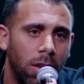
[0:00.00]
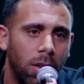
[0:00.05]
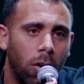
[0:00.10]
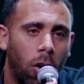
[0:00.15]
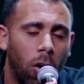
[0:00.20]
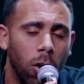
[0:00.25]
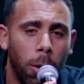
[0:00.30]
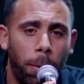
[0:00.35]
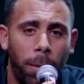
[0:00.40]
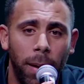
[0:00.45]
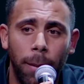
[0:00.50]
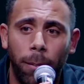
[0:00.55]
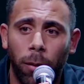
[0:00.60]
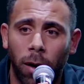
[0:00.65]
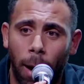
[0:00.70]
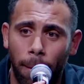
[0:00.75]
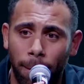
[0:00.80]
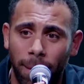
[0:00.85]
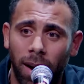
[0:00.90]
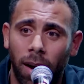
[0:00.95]
on the people
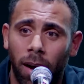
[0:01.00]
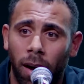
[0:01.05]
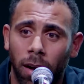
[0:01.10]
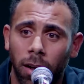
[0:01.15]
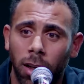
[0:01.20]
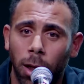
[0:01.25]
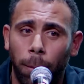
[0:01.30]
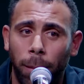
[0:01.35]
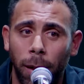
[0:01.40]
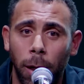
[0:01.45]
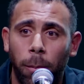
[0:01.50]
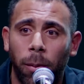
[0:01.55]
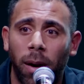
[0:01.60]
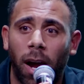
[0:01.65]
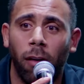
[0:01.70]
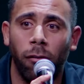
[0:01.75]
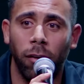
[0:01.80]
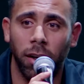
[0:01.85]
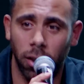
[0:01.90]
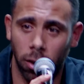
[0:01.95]
that matter, the people that
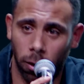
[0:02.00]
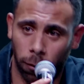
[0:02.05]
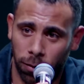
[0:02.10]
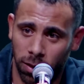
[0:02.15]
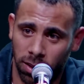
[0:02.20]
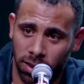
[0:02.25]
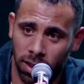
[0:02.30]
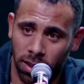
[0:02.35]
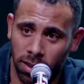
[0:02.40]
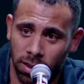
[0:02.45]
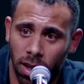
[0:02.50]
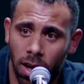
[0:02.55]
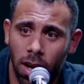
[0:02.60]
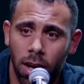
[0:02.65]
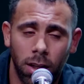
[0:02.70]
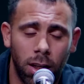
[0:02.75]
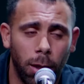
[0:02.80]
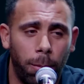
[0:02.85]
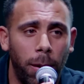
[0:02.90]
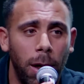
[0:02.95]
are in the offices,
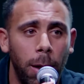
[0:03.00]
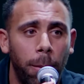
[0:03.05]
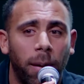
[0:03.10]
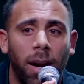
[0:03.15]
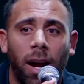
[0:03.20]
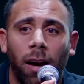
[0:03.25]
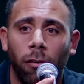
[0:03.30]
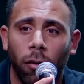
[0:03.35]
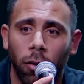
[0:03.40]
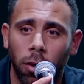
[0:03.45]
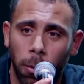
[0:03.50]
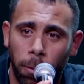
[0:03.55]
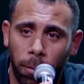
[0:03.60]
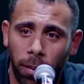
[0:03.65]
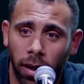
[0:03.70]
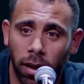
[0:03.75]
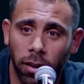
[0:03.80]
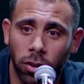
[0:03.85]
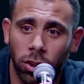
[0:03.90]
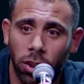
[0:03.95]
the people that are on the
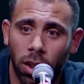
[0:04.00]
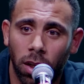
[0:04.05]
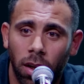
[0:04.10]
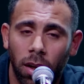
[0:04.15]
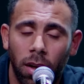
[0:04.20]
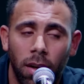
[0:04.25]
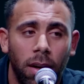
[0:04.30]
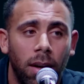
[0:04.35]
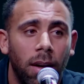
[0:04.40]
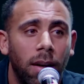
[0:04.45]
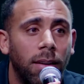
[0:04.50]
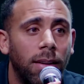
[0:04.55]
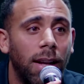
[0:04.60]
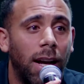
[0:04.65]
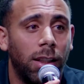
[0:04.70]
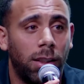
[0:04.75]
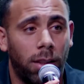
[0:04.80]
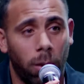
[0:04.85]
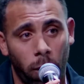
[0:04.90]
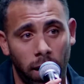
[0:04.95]
pitch.
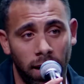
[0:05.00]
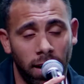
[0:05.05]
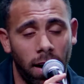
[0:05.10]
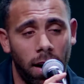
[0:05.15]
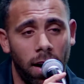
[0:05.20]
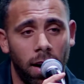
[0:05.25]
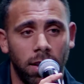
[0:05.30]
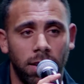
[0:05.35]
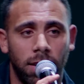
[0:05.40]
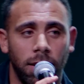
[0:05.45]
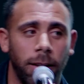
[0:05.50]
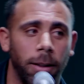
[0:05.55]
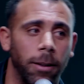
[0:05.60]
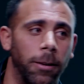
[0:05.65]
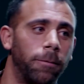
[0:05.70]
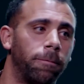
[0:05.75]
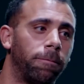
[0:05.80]
That's the way that I see it.